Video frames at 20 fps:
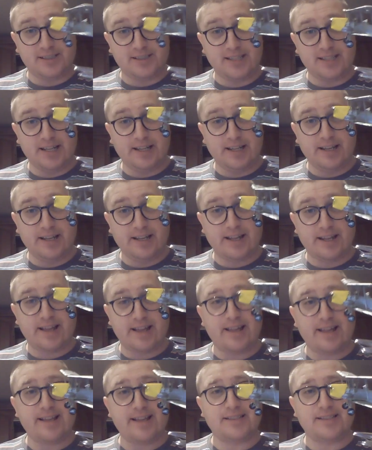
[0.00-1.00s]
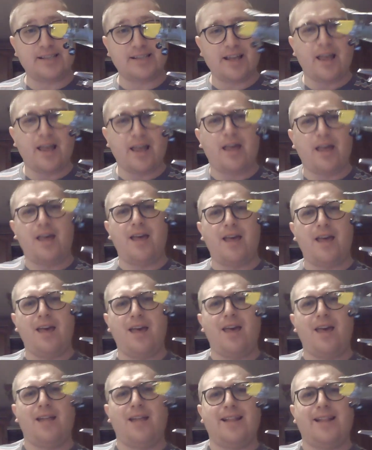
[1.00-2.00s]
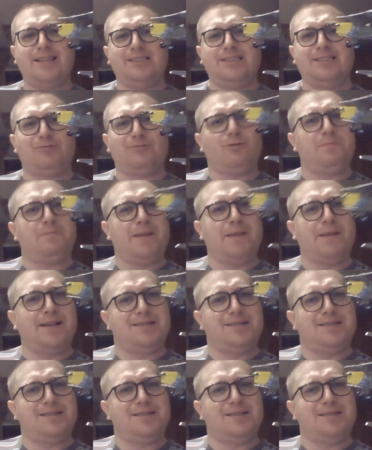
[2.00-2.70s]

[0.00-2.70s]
see. This is what